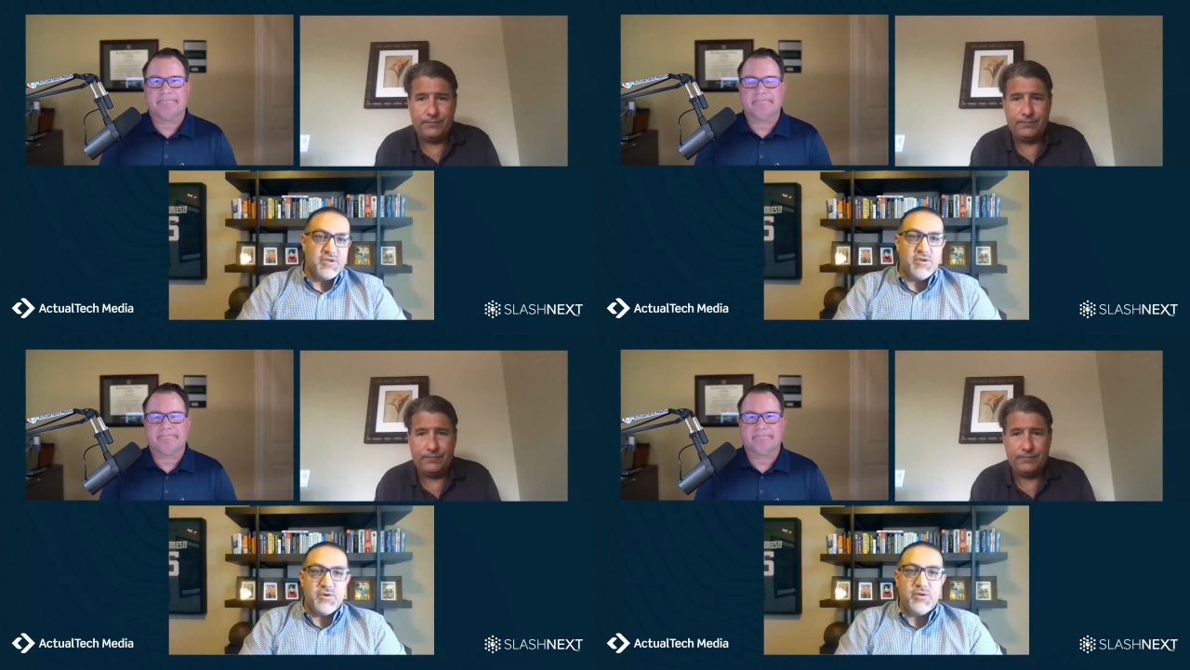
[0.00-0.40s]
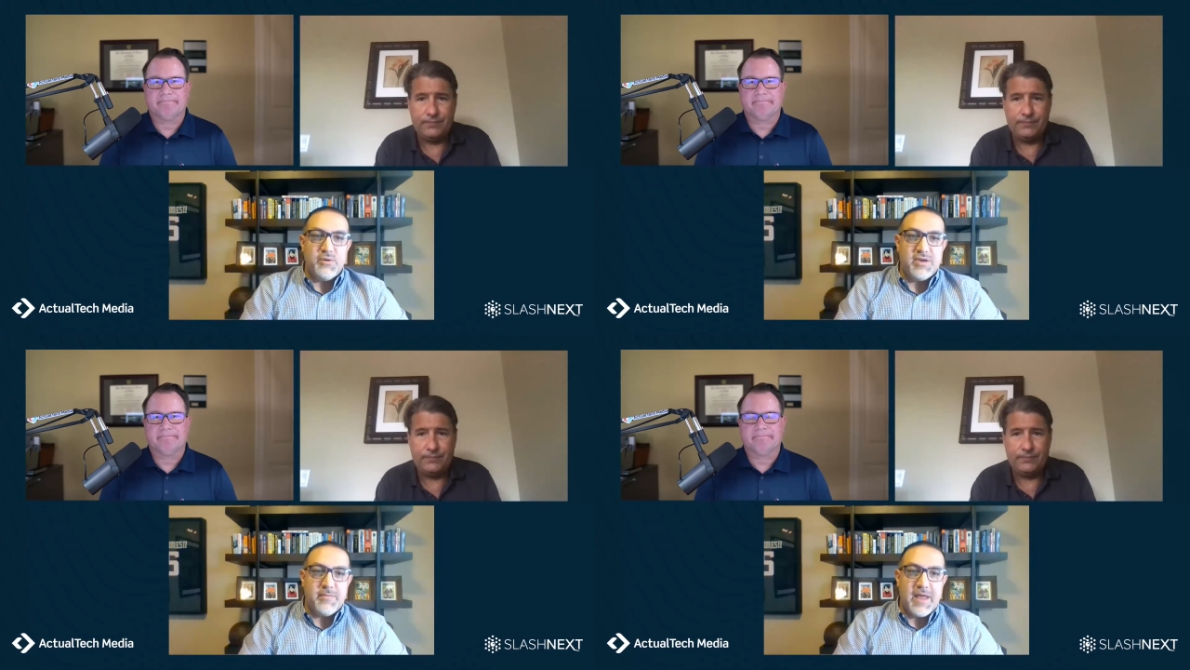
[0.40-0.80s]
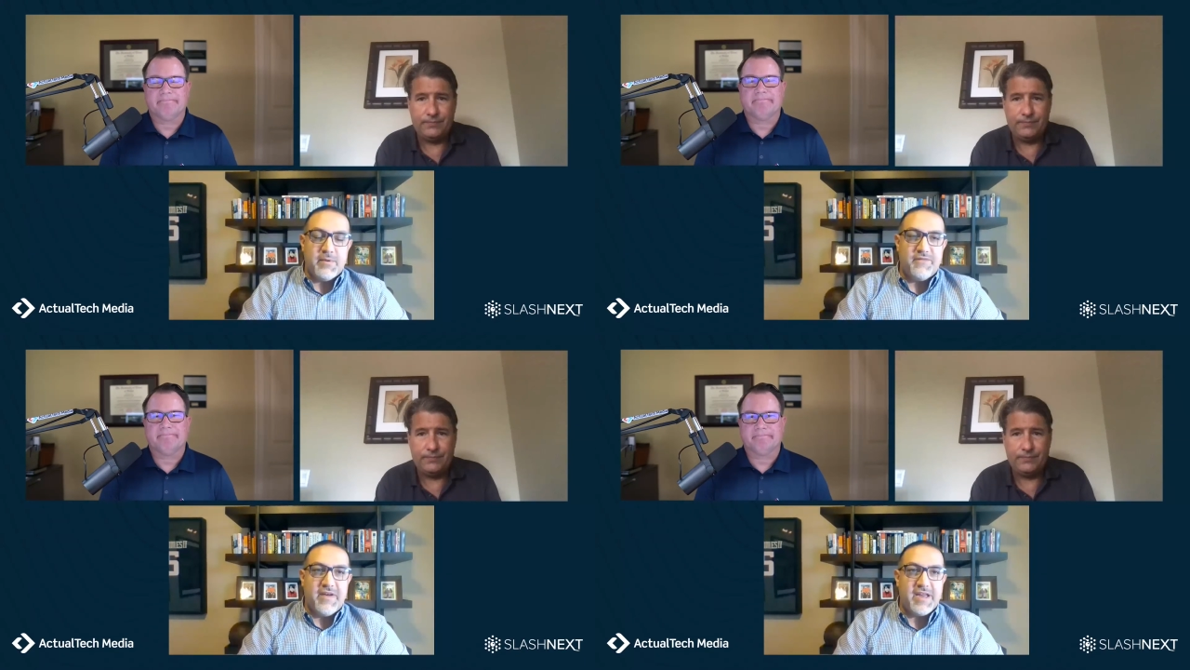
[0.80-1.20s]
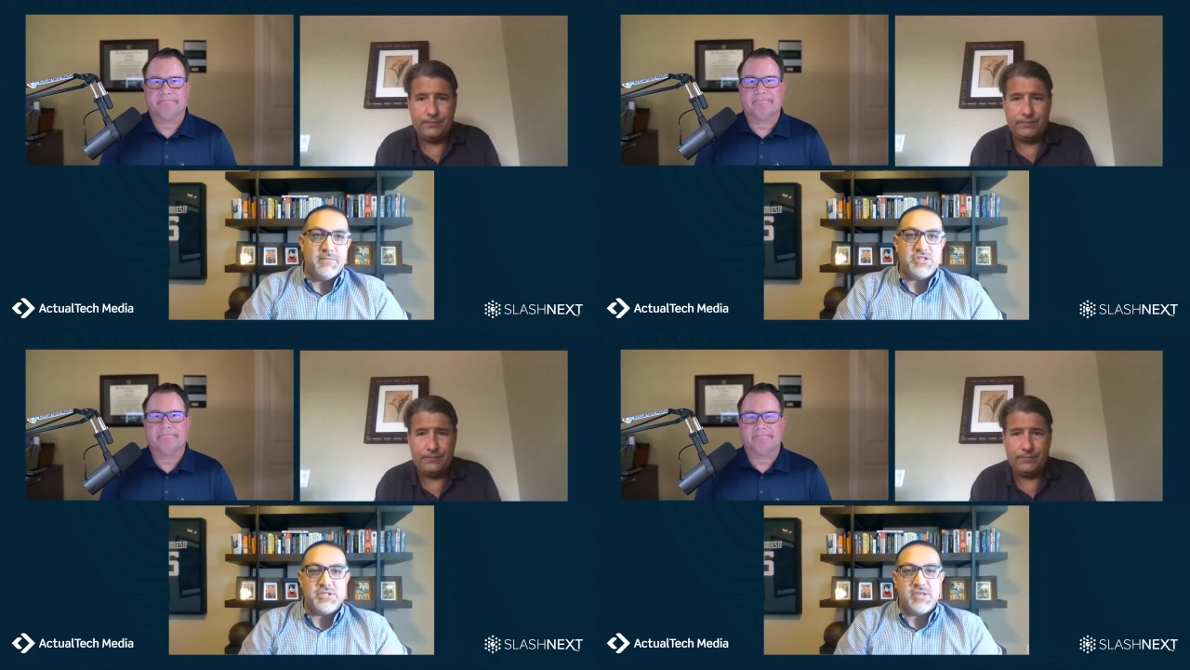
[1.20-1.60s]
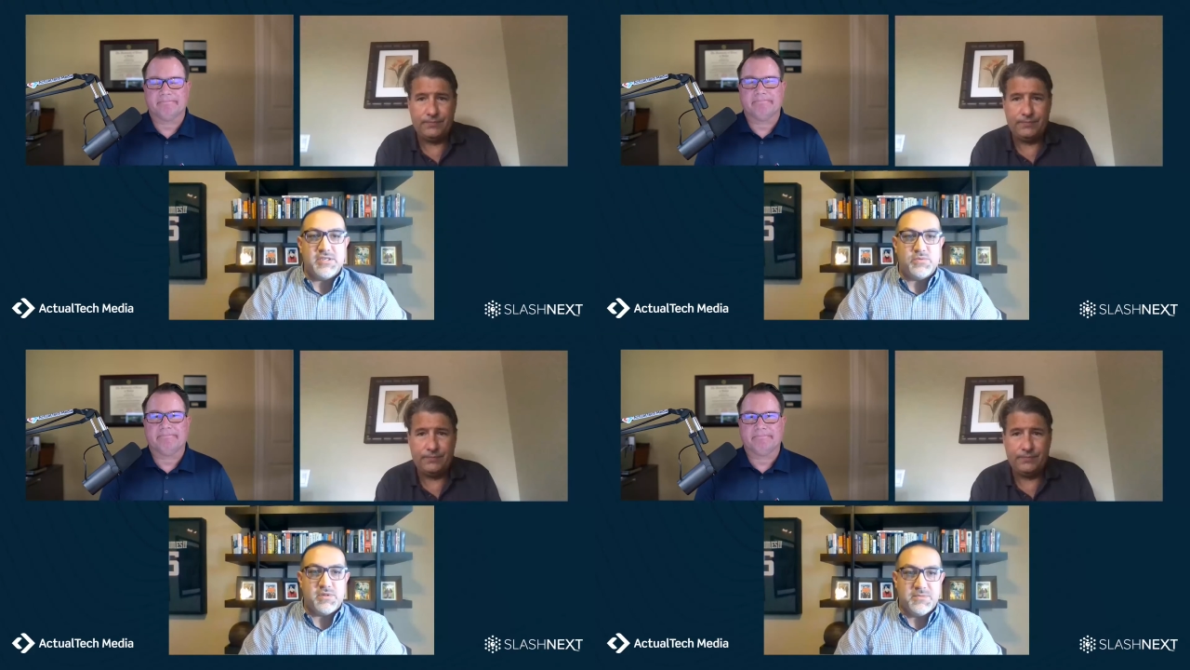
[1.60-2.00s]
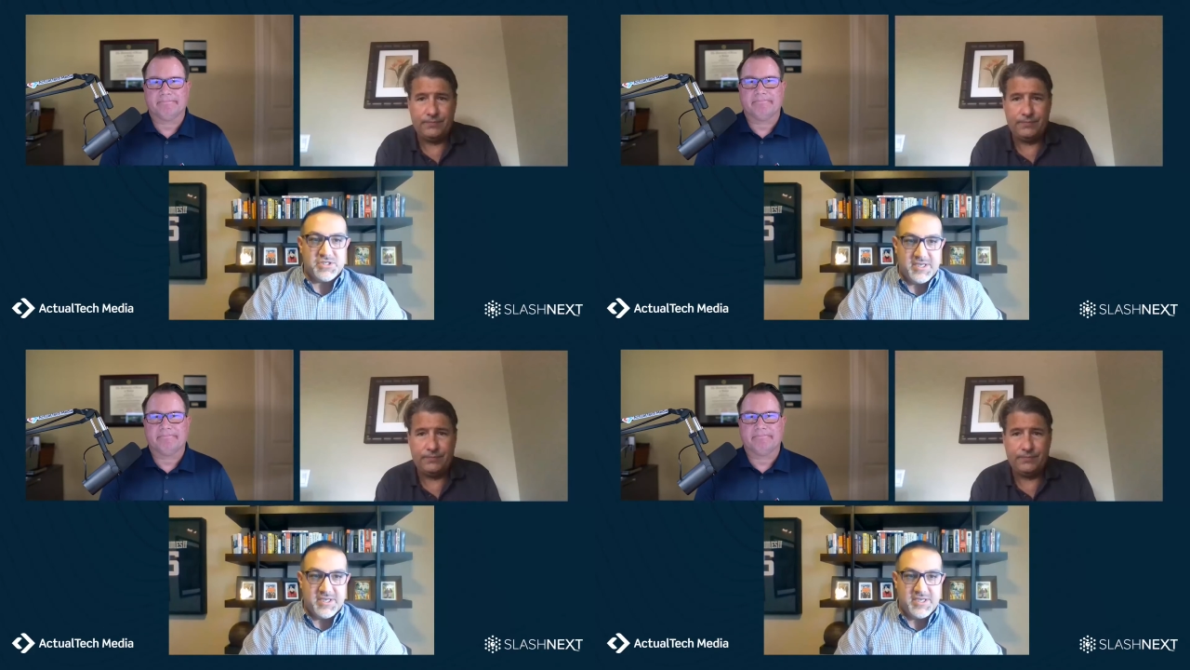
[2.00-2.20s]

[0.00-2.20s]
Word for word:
Speaker 1: So you do need to be able to fight machines with